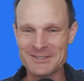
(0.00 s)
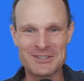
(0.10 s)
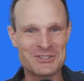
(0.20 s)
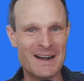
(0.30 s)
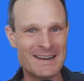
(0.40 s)
on
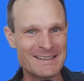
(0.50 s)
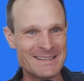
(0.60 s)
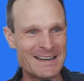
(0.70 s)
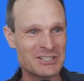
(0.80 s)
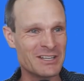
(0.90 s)
Australian
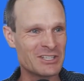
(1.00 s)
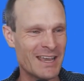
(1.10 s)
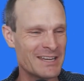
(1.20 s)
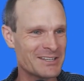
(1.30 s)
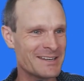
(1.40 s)
international
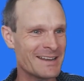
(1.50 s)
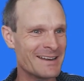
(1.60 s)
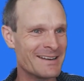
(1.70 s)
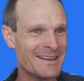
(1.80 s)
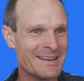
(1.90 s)
education
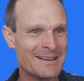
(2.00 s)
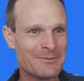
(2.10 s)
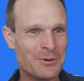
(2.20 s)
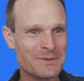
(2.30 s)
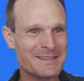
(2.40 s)
and
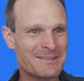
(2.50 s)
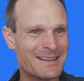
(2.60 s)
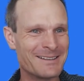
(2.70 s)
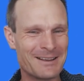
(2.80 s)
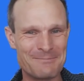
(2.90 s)
what was
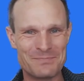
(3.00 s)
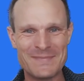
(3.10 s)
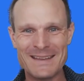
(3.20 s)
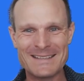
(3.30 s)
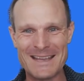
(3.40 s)
it?
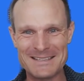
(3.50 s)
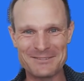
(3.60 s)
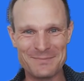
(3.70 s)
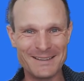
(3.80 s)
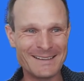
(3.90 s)
Tens
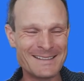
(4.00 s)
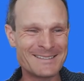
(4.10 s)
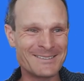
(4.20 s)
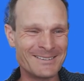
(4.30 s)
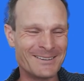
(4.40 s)
of millions
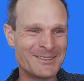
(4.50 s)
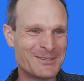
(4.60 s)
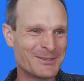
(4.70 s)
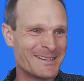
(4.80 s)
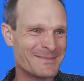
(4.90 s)
on
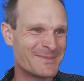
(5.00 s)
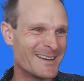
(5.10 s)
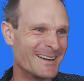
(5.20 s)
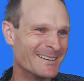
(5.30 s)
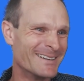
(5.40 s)
tourism.
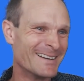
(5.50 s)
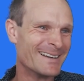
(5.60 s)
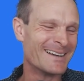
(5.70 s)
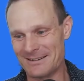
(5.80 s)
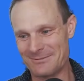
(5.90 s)
So
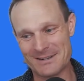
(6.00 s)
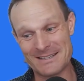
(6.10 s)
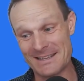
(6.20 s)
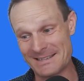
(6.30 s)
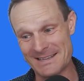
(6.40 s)
what is
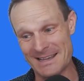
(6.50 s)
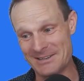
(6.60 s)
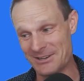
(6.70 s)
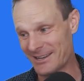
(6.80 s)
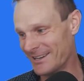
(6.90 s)
there to say,
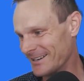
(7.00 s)
Dirk?